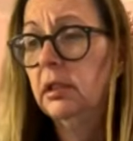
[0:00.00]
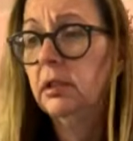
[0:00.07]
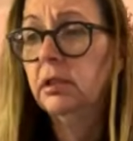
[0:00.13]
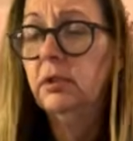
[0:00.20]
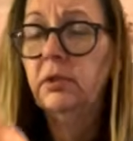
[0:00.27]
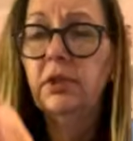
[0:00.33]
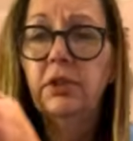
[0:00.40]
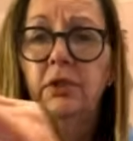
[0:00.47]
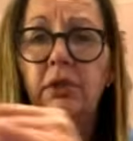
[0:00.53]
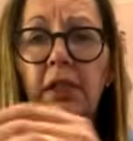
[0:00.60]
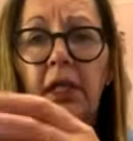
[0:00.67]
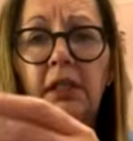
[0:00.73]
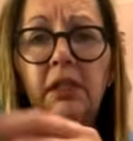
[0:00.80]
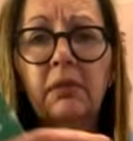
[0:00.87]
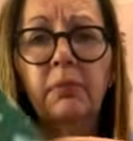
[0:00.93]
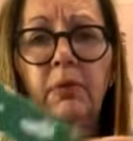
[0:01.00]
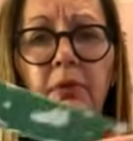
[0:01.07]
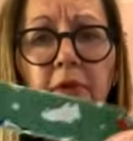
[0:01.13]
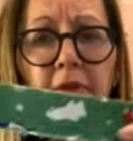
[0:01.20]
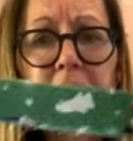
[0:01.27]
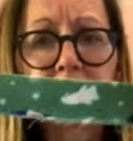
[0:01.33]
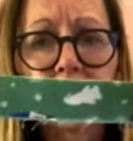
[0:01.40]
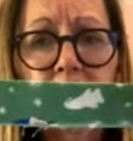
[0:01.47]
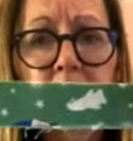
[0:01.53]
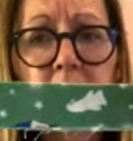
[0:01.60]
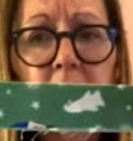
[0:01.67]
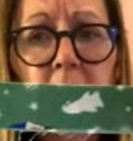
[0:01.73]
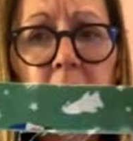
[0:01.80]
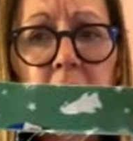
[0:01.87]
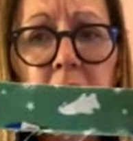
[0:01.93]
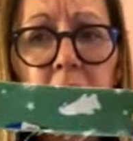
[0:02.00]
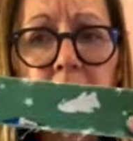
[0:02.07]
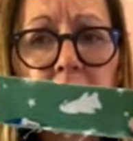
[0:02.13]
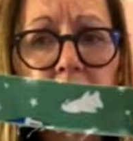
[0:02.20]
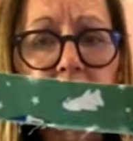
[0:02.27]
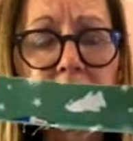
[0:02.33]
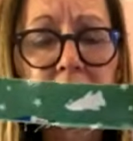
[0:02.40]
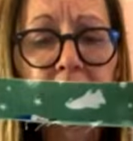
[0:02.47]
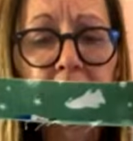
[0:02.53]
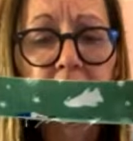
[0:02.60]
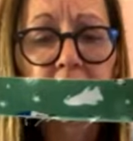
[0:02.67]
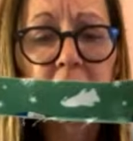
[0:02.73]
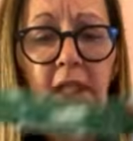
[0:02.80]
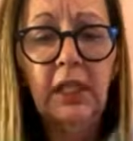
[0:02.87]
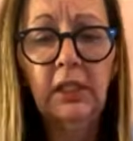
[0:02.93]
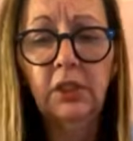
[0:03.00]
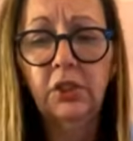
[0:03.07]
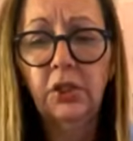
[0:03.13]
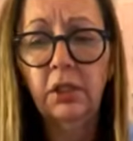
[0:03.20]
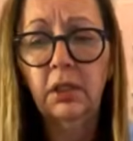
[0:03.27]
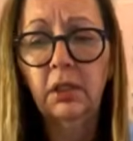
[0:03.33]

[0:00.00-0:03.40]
So you do that to both of them, so it's got a finished edge.